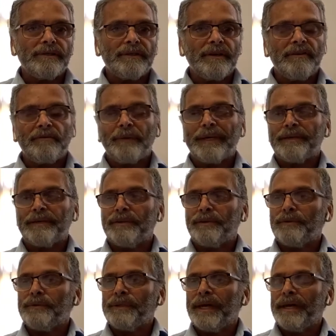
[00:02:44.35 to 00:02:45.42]
And so if we can
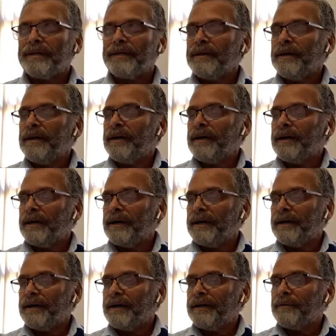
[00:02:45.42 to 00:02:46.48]
do that,
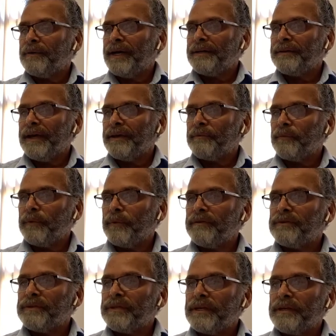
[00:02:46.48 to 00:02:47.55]
and
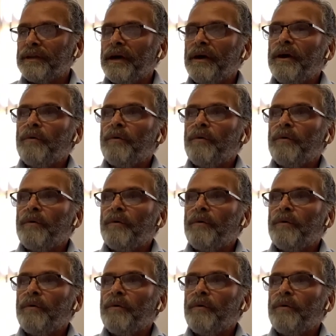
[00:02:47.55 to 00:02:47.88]
we've seen